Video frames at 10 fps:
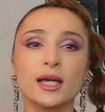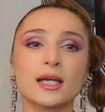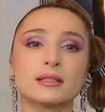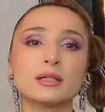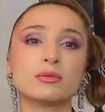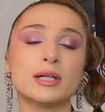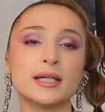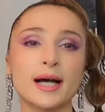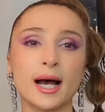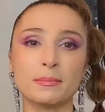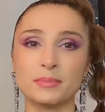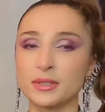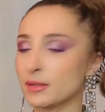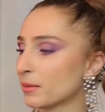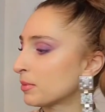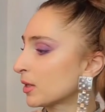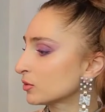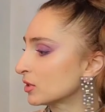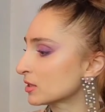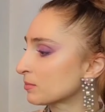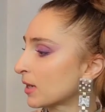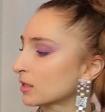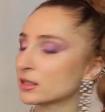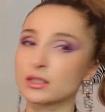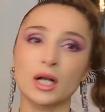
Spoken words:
and I'm really happy about this palette.